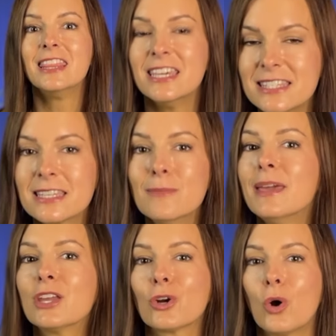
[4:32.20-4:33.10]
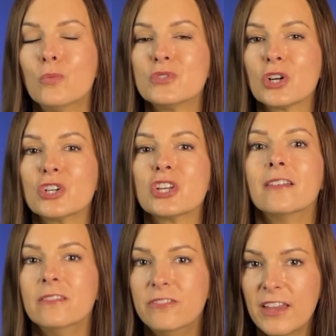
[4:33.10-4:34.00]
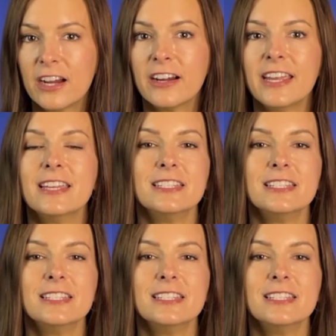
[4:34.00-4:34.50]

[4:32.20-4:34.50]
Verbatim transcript: this can make your home search very